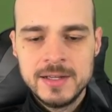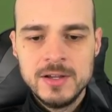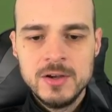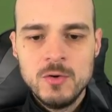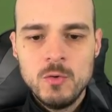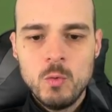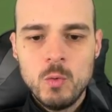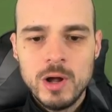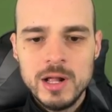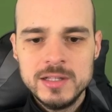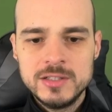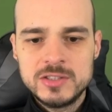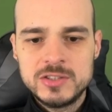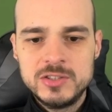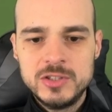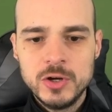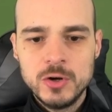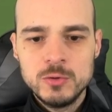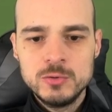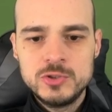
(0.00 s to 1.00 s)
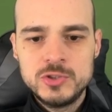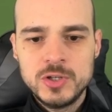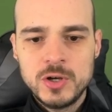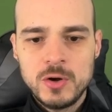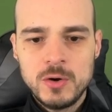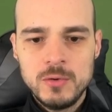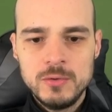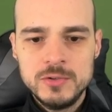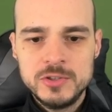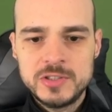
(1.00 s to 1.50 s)
Once those
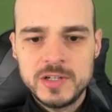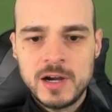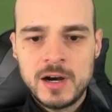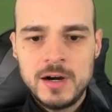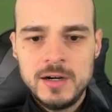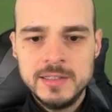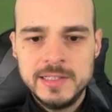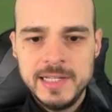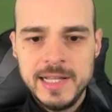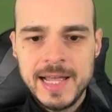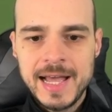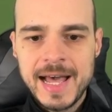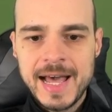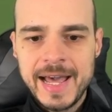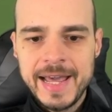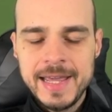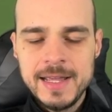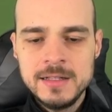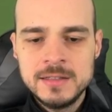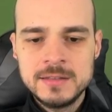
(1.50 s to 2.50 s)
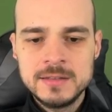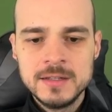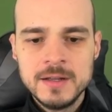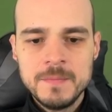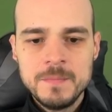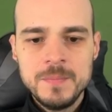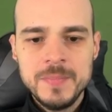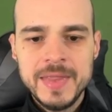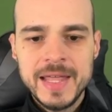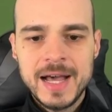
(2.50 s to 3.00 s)
zones are denied,
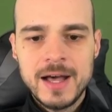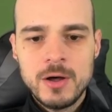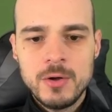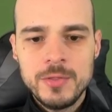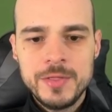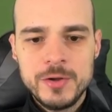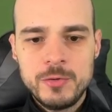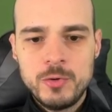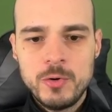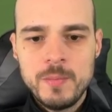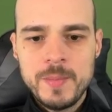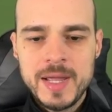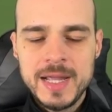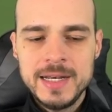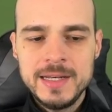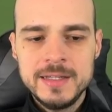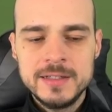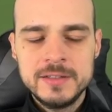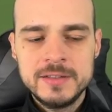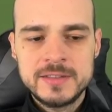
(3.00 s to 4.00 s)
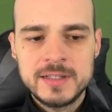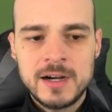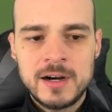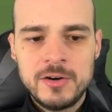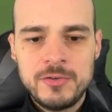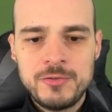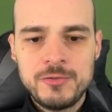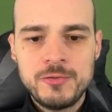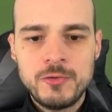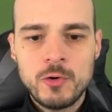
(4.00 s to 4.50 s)
now the Romanians are
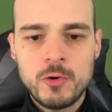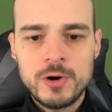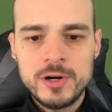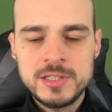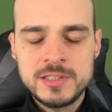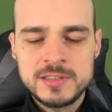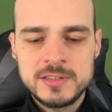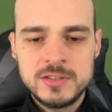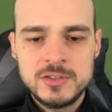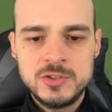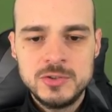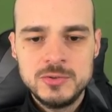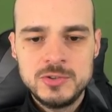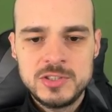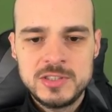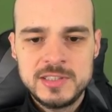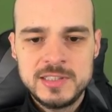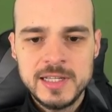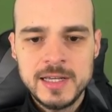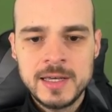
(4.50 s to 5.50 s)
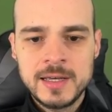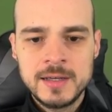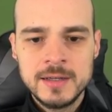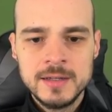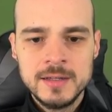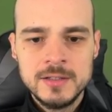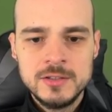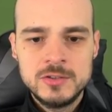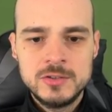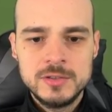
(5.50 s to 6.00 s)
forced to stick
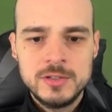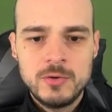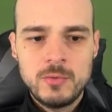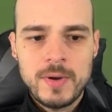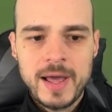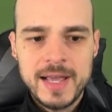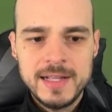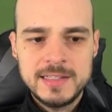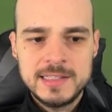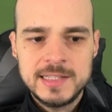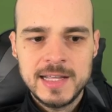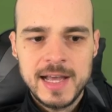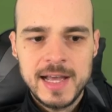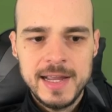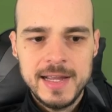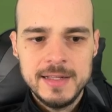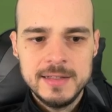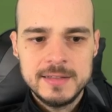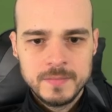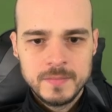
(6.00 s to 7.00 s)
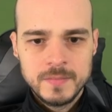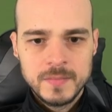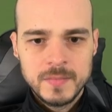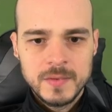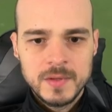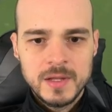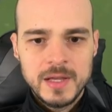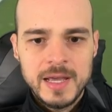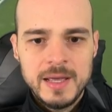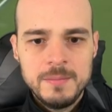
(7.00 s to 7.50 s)
to the right sides.
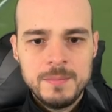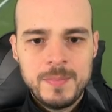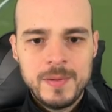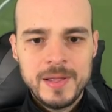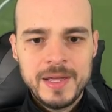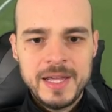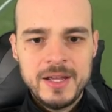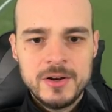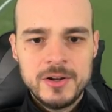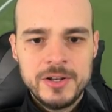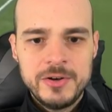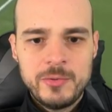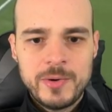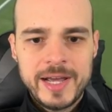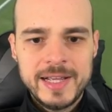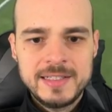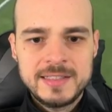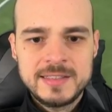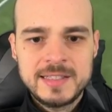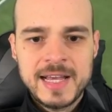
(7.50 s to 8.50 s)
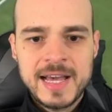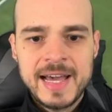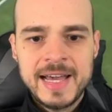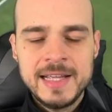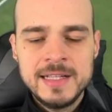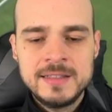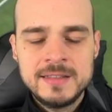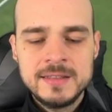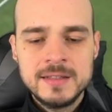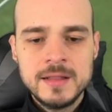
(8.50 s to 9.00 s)
And playing on the right
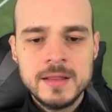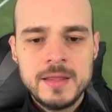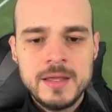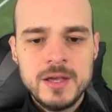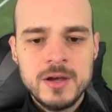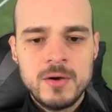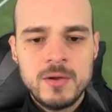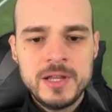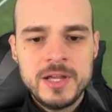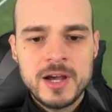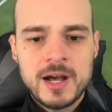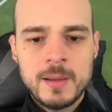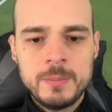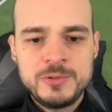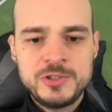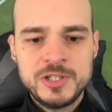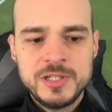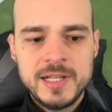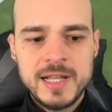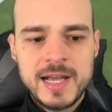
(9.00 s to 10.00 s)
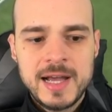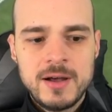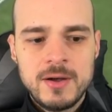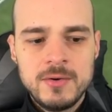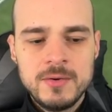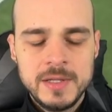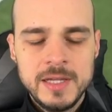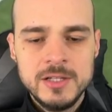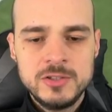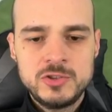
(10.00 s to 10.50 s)
sides, the only option
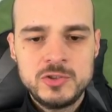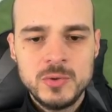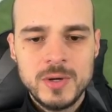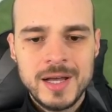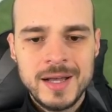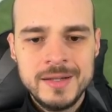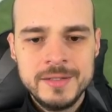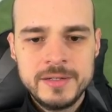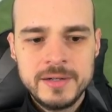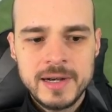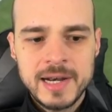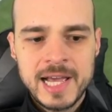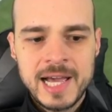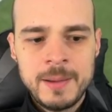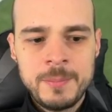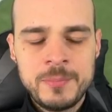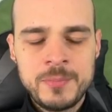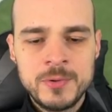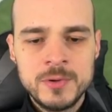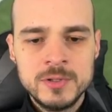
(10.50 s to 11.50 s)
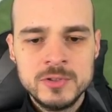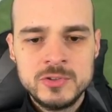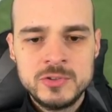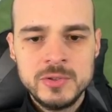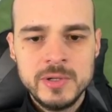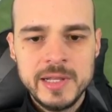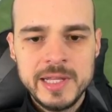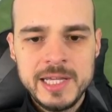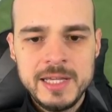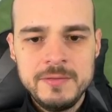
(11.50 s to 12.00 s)
now is to underlap to
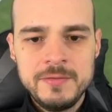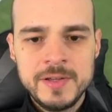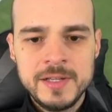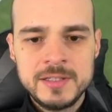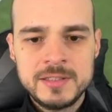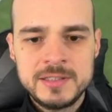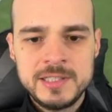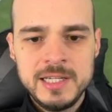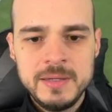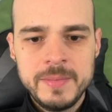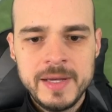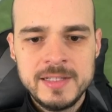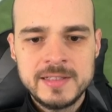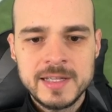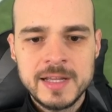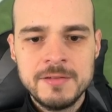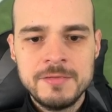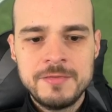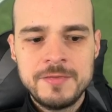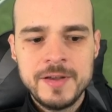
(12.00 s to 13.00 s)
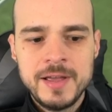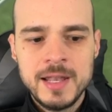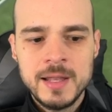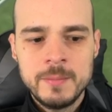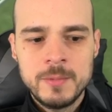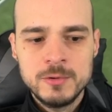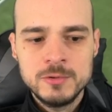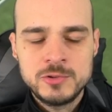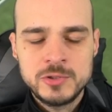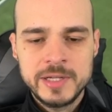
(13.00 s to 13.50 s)
leave his teammates
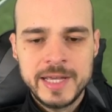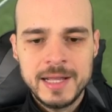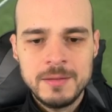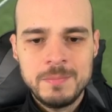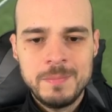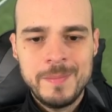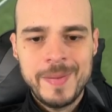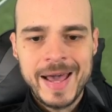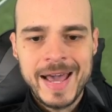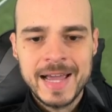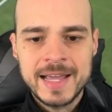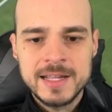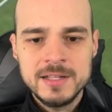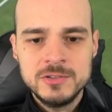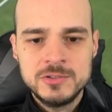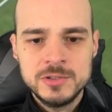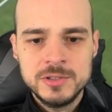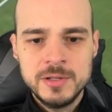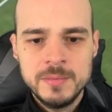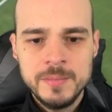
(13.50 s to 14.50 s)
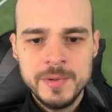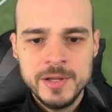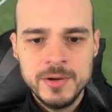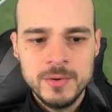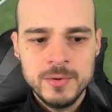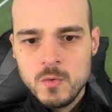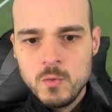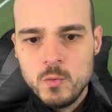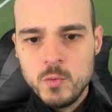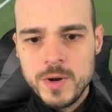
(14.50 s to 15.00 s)
available to get back into the
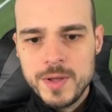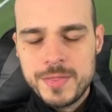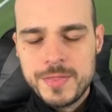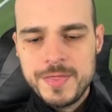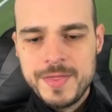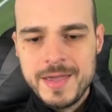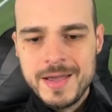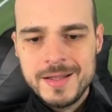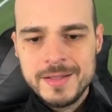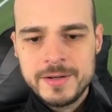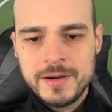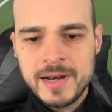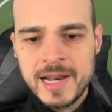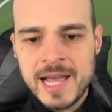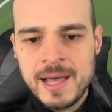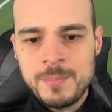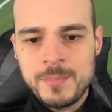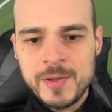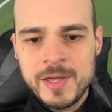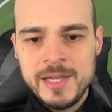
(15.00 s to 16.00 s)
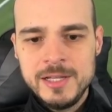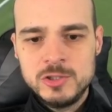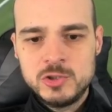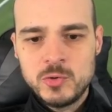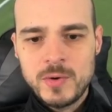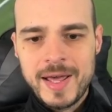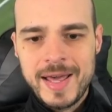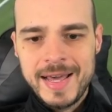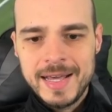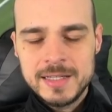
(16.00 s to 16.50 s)
middle. With the underlap, he
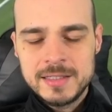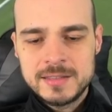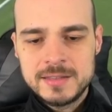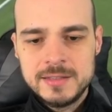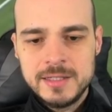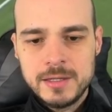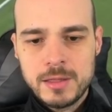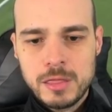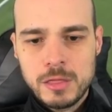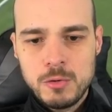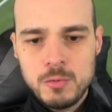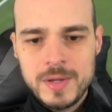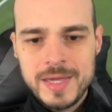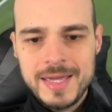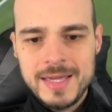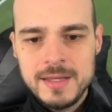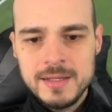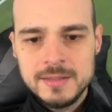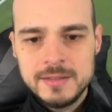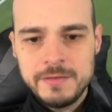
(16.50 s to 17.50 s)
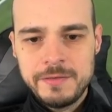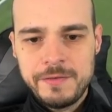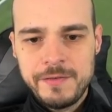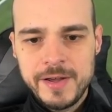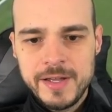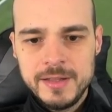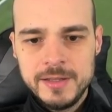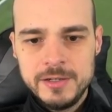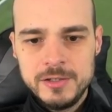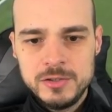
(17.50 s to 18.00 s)
drags the 3
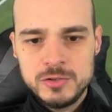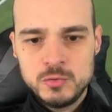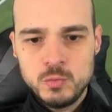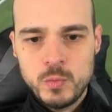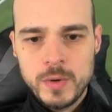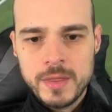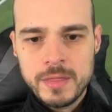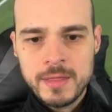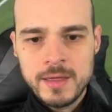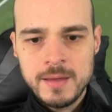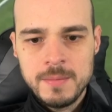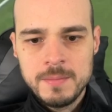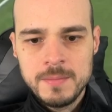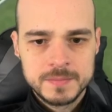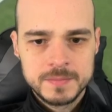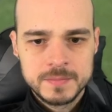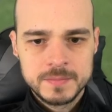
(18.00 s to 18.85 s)
defenders with him.